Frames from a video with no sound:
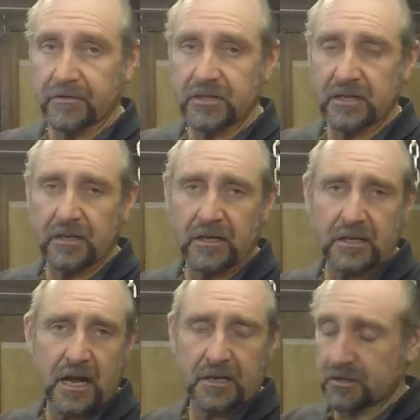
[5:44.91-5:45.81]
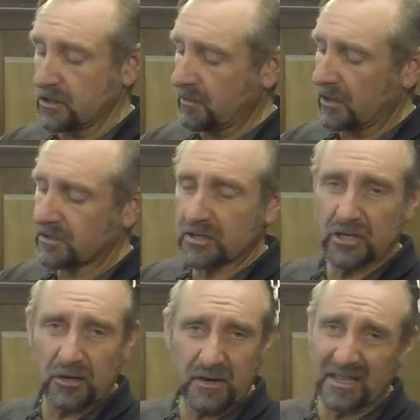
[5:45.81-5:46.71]
set it at 2 bars to
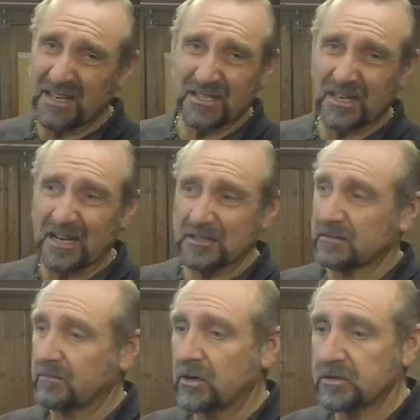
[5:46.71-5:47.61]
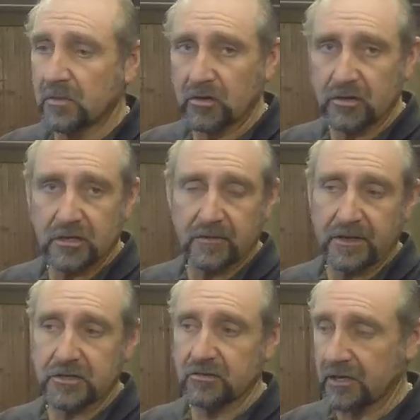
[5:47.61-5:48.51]
start with, as most modern
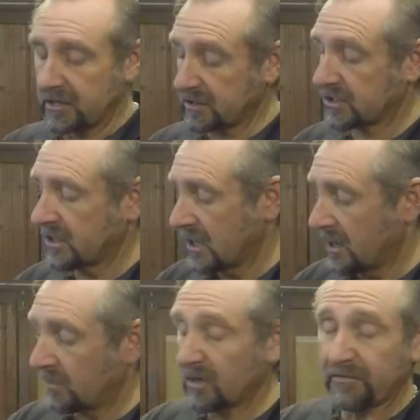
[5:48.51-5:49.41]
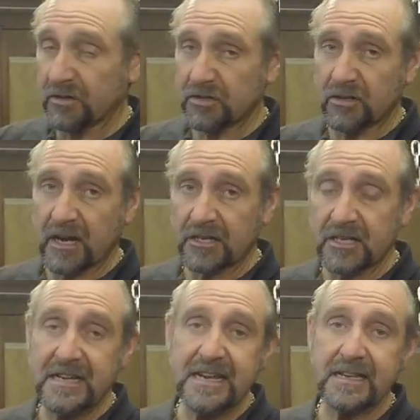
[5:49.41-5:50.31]
conventional guns, but I find you don't
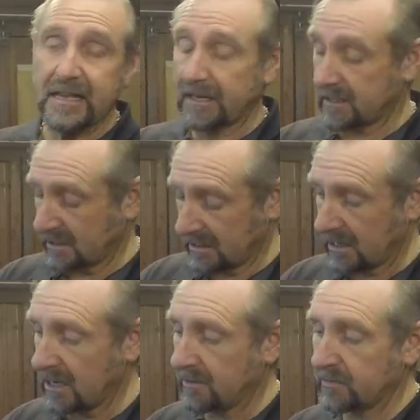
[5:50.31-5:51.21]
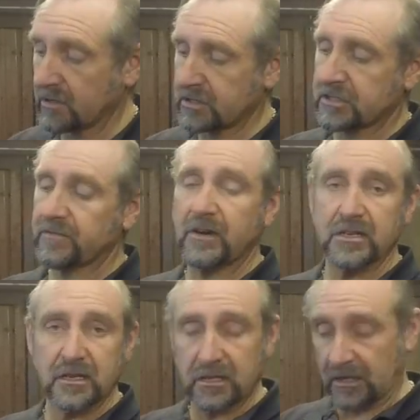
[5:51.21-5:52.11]
actually need that. Because it's
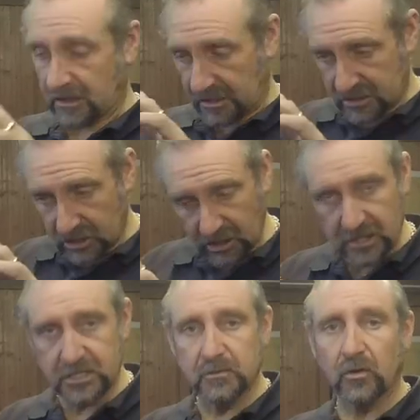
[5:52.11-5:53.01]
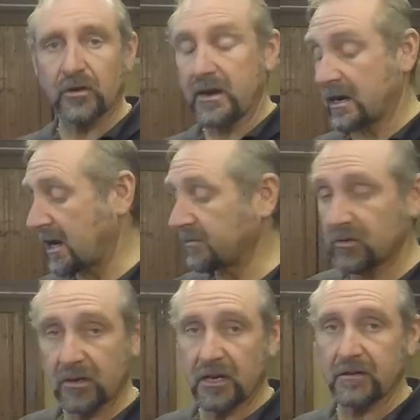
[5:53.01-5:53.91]
a slightly smaller air cap,
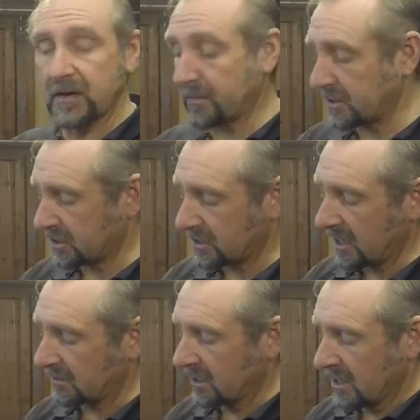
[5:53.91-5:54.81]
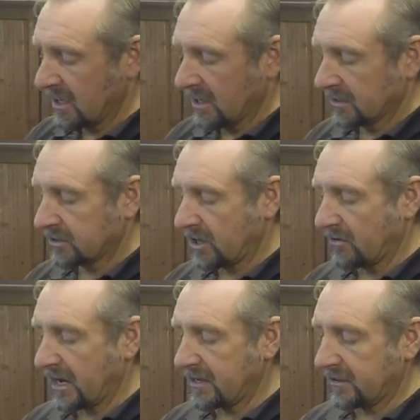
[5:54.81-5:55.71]
you can cut your air pressures down.
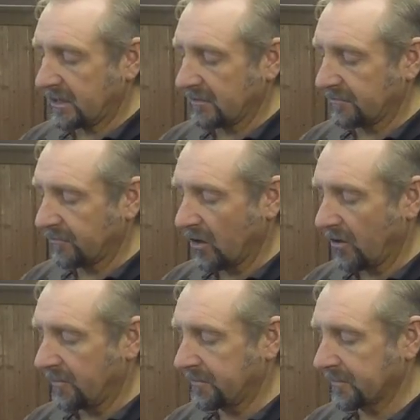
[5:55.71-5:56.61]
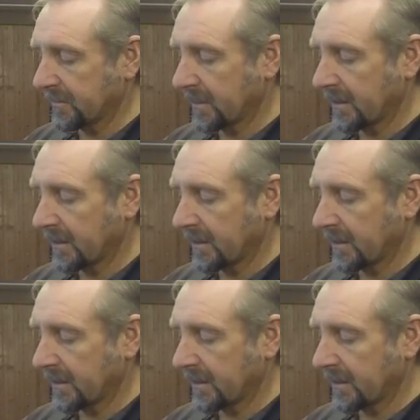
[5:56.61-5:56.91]
So anything from